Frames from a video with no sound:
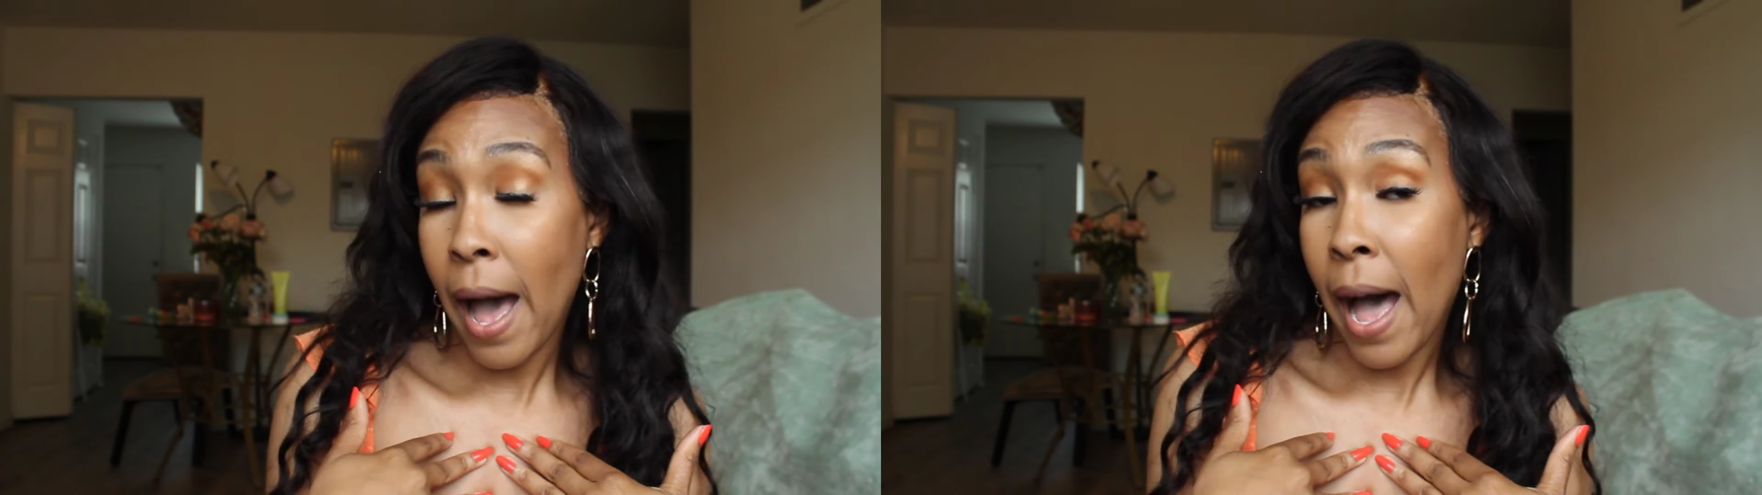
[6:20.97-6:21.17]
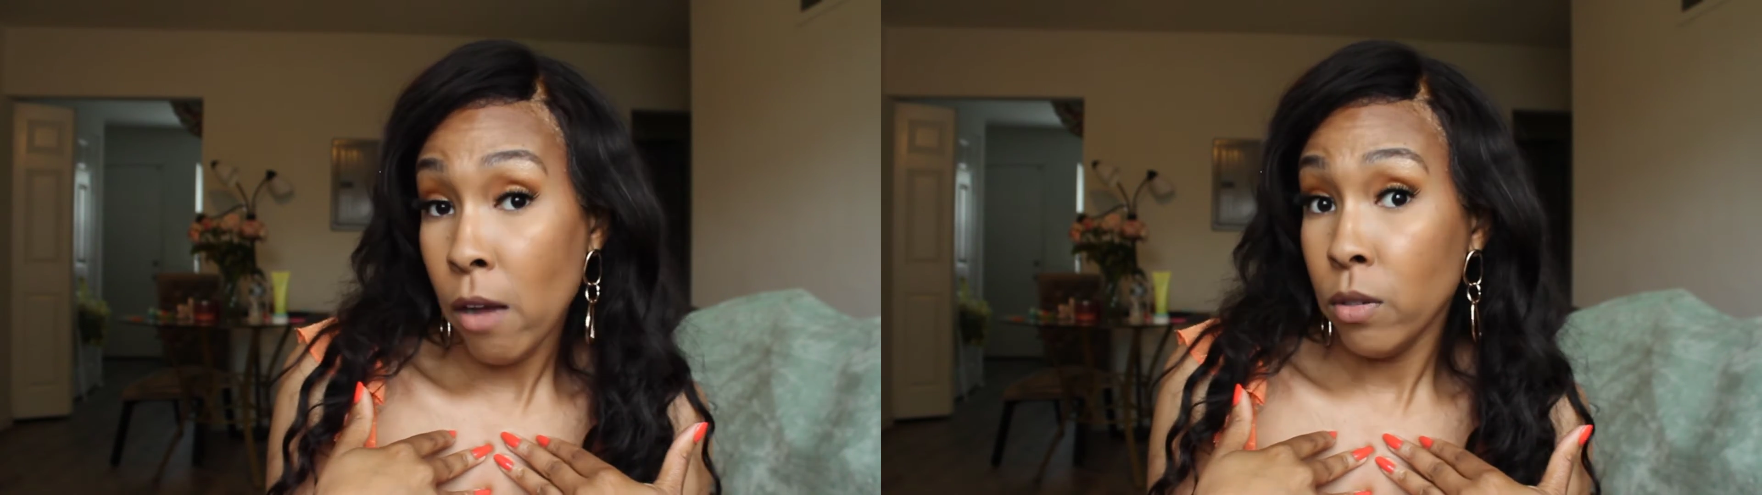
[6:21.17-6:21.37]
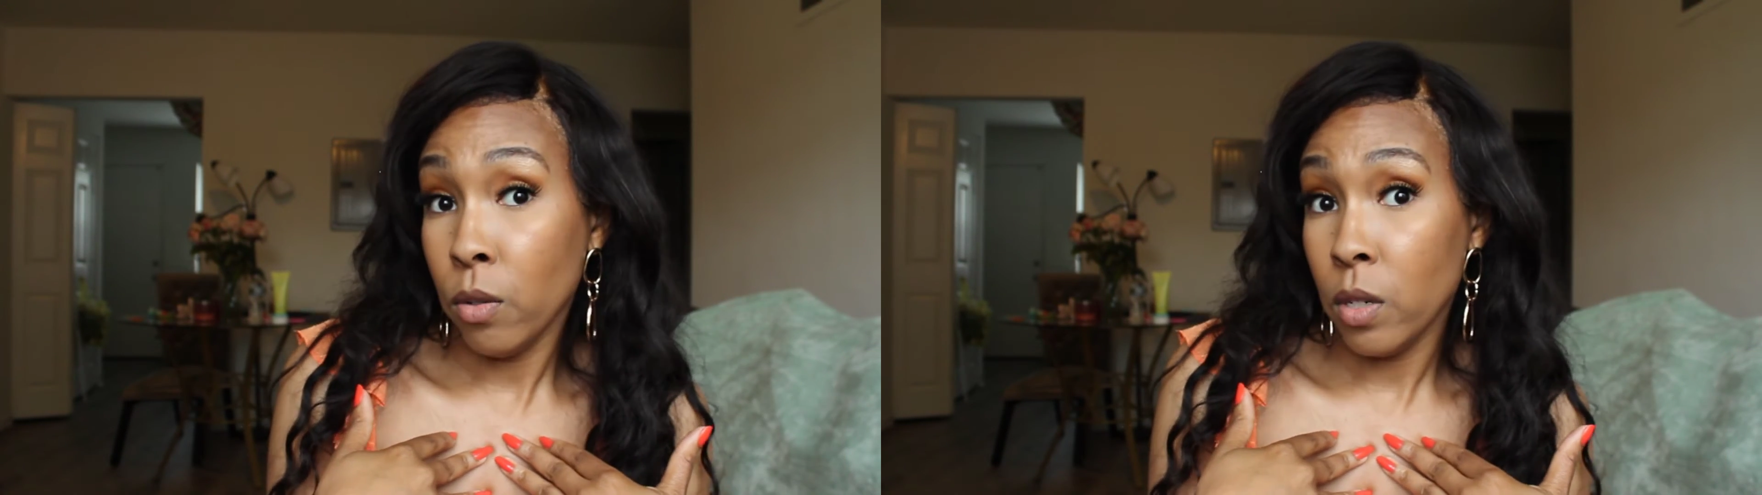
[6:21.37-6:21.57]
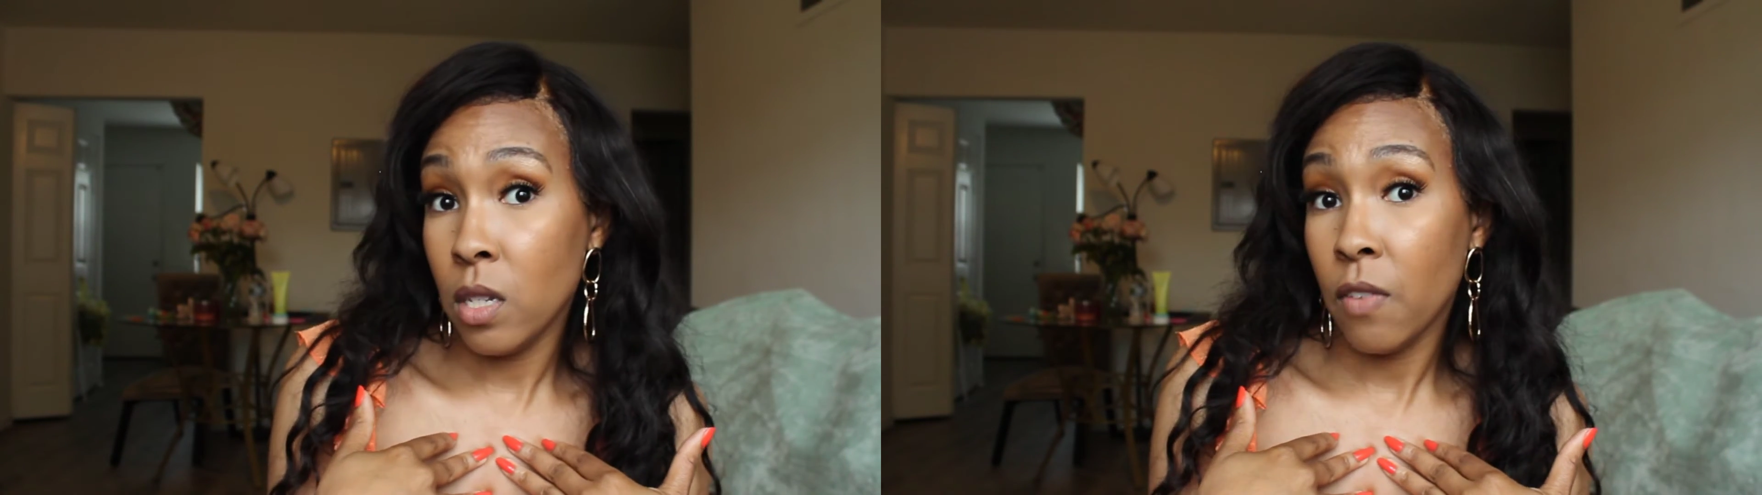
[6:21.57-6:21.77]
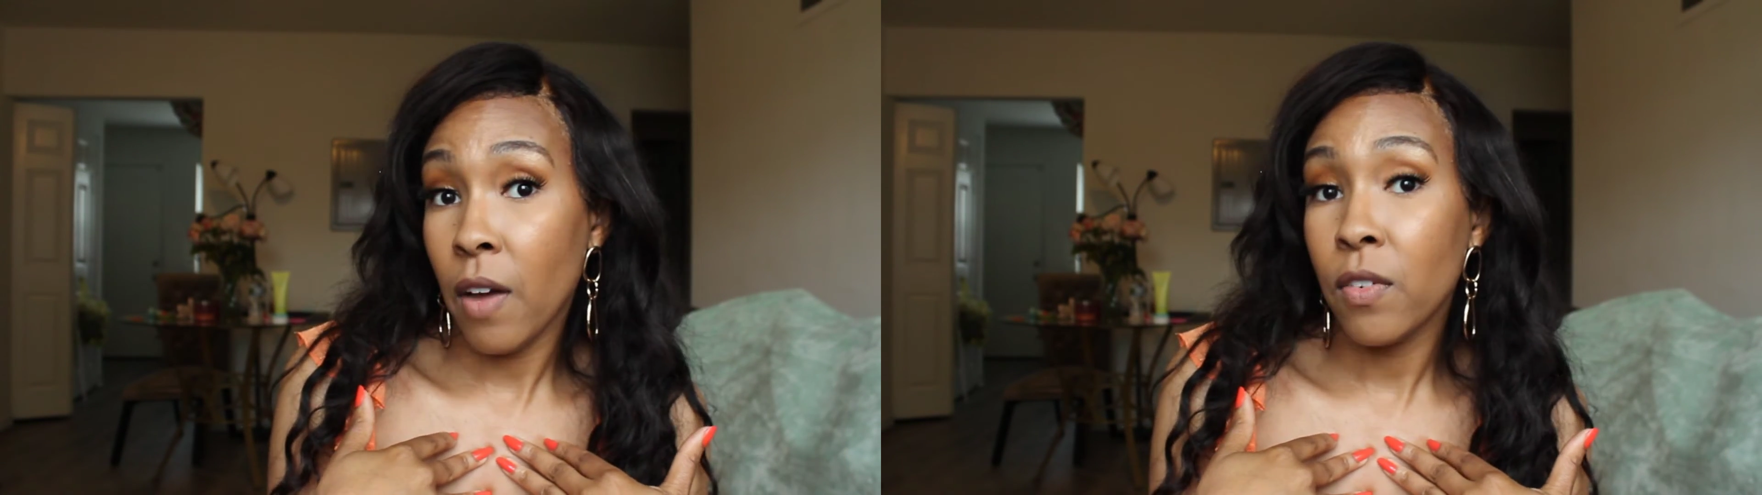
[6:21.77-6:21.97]
I'll
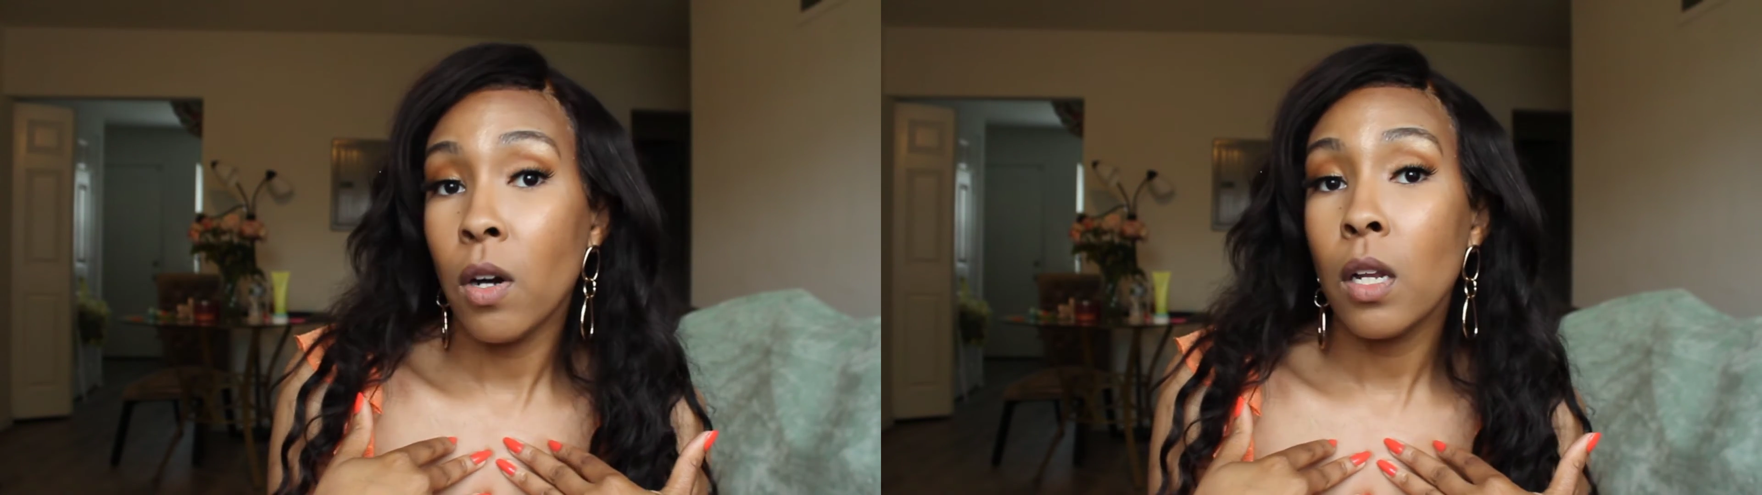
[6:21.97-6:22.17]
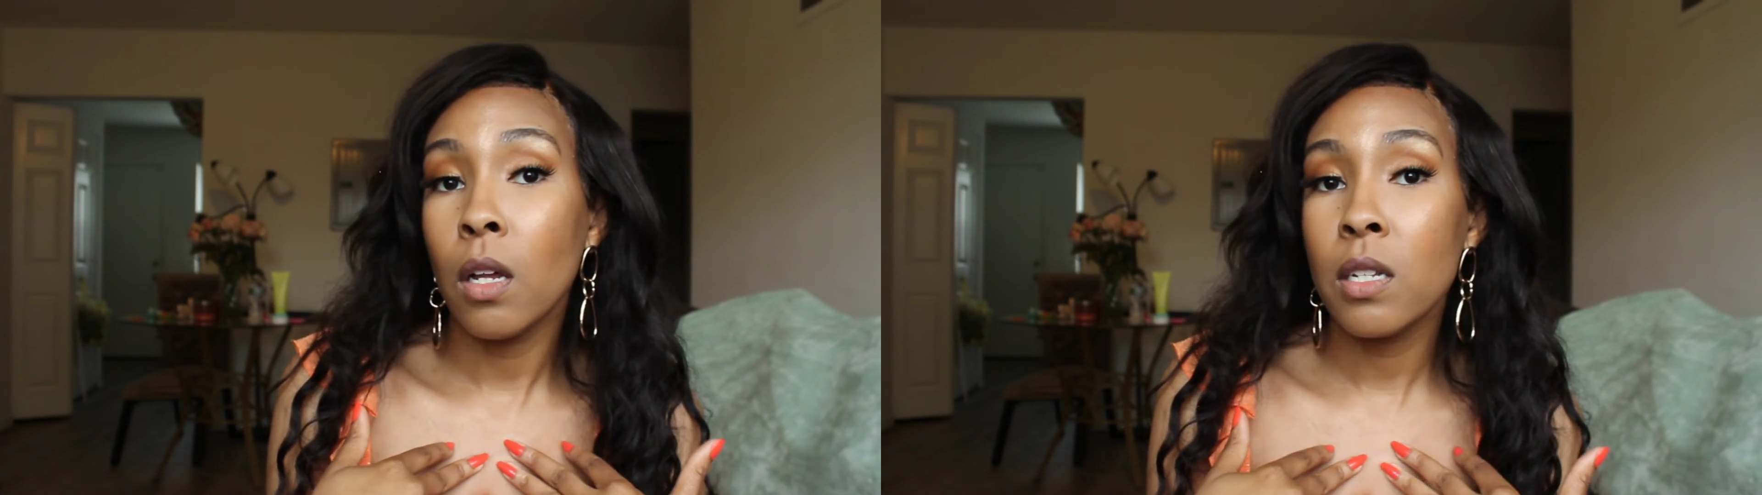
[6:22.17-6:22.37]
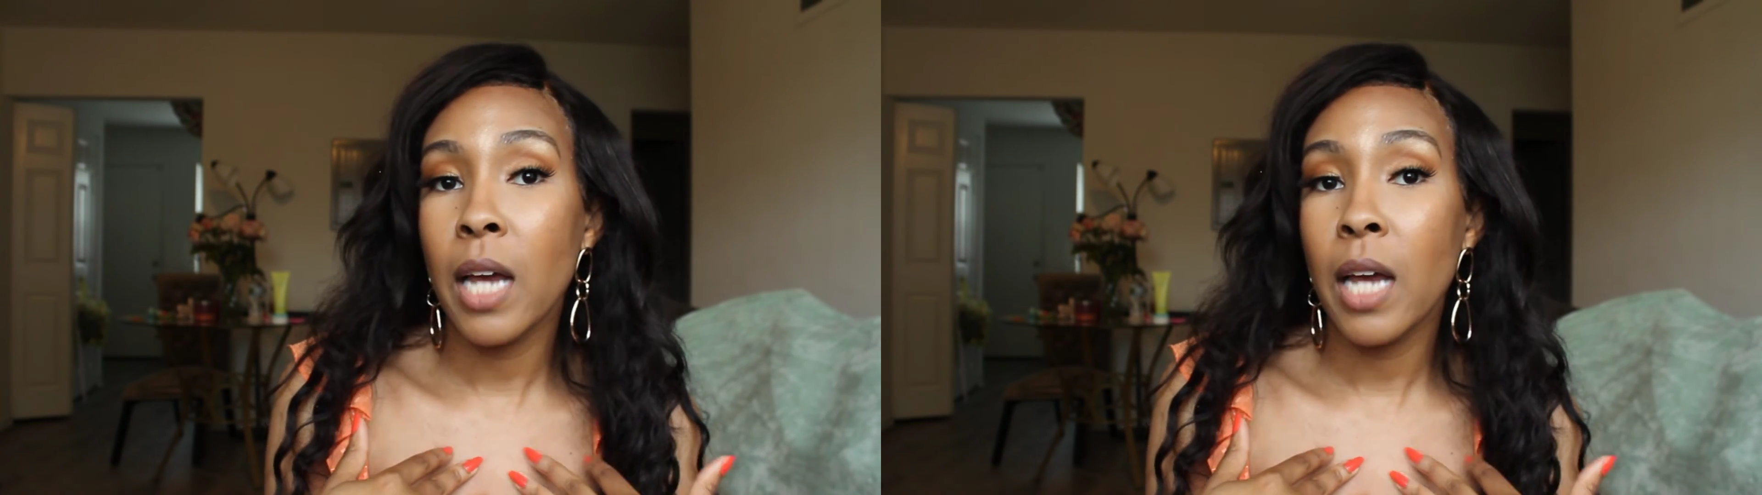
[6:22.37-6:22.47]
notice if I've gone a long